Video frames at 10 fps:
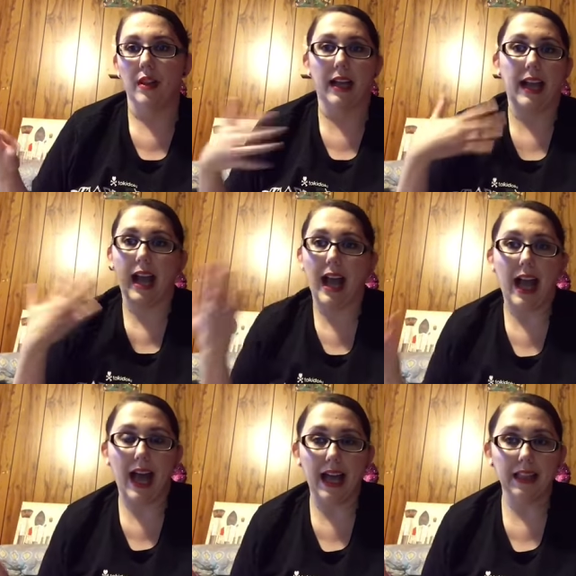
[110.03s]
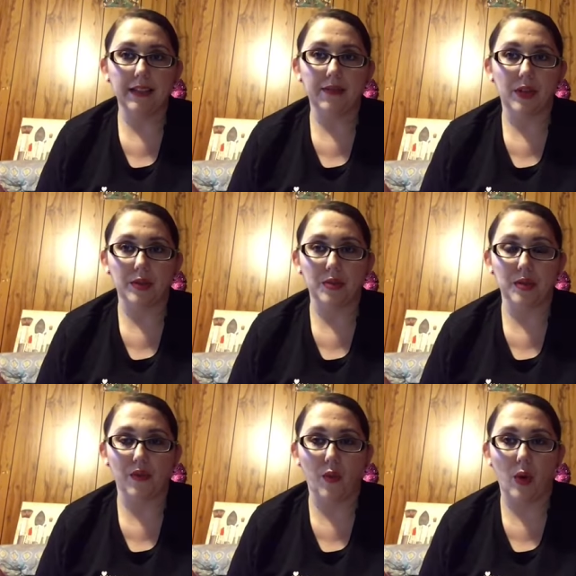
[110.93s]
like. I live close to
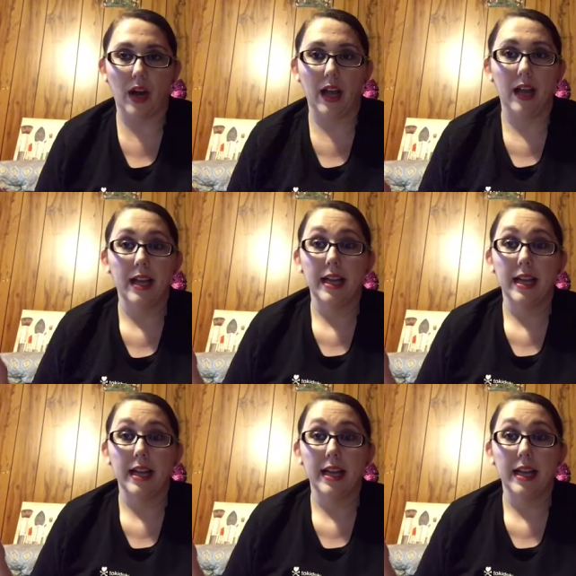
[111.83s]
Sephora